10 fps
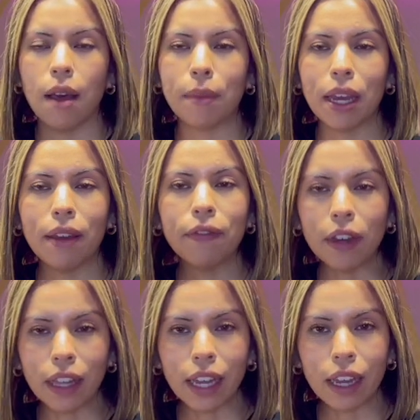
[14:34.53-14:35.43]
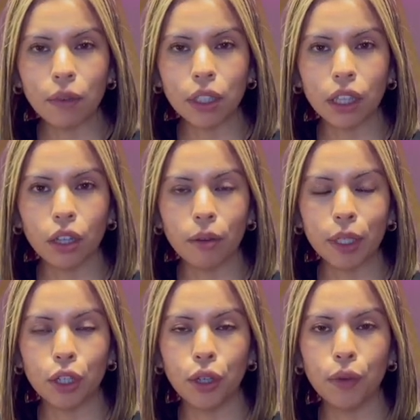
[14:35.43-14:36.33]
it felt like it was a little
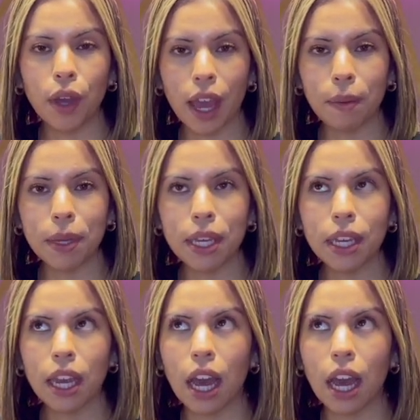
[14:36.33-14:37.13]
bit too heavy.